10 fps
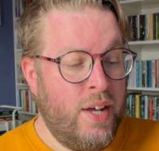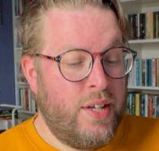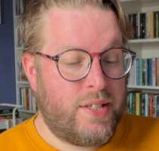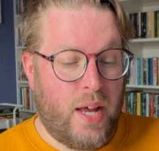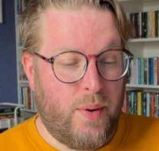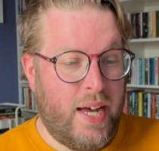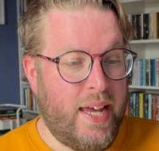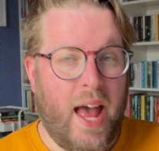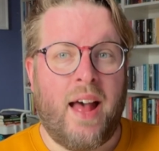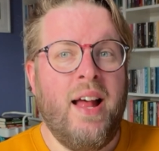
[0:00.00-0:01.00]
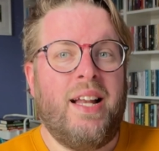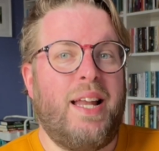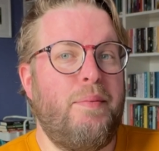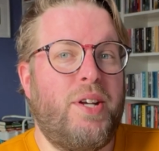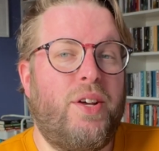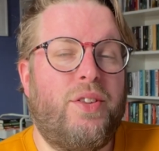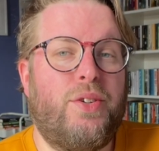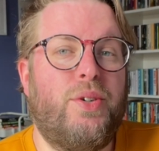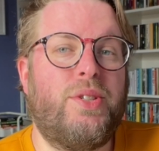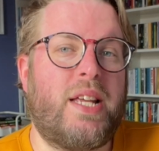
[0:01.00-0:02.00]
So yeah, let me know your
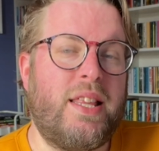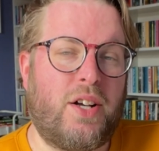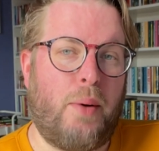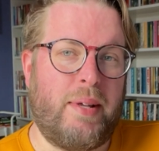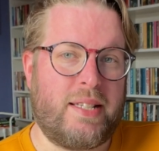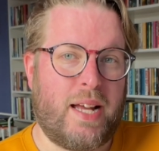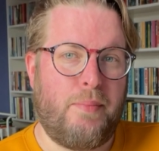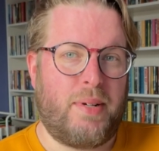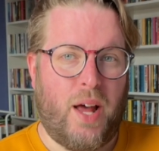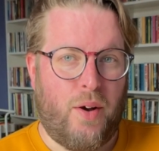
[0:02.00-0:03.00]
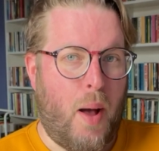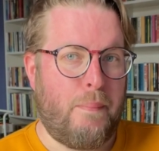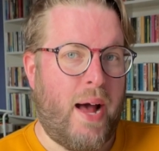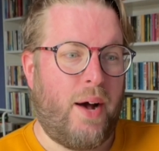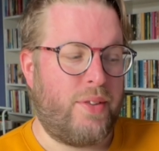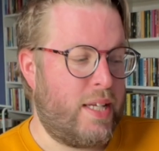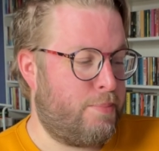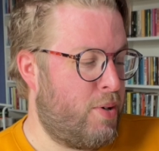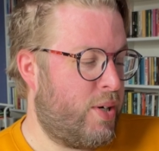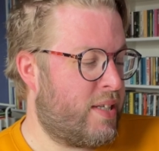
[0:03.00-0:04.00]
thoughts in the comments down below about these
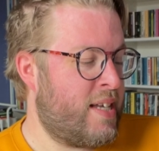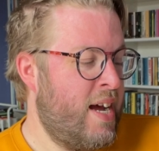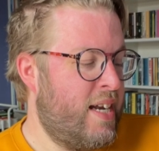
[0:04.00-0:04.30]
books.